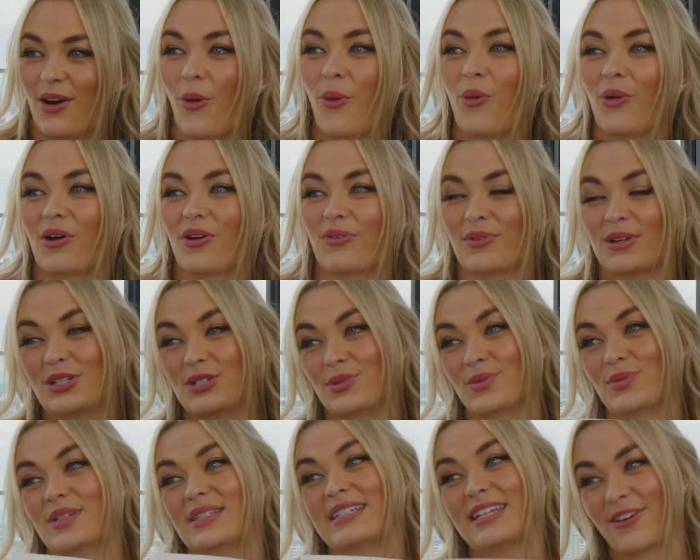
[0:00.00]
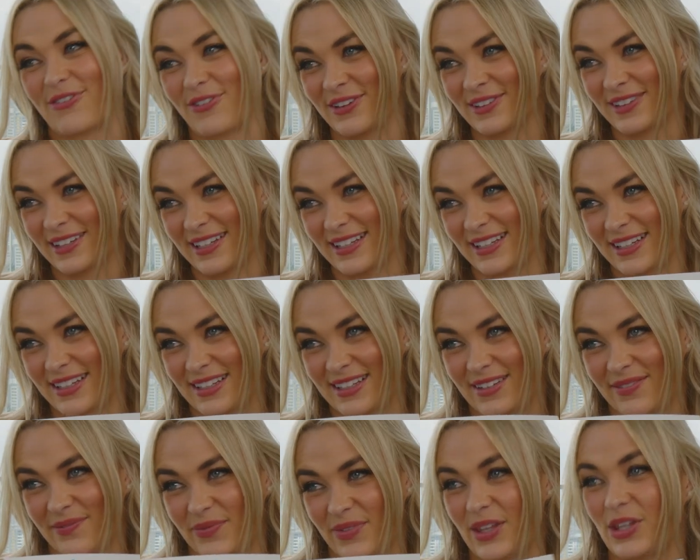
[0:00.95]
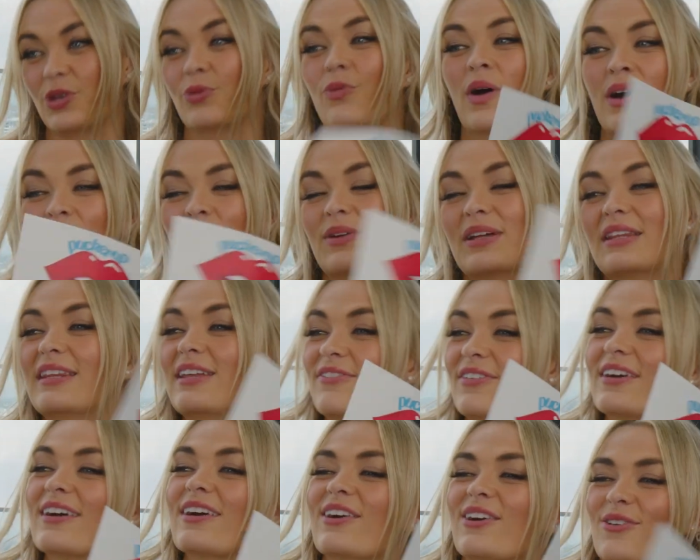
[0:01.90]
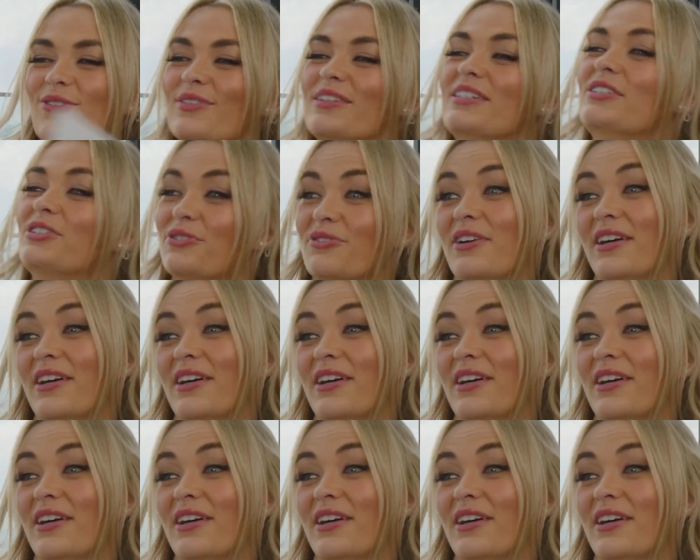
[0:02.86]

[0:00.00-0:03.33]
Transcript: or redo differently? Like you want to relive it or redo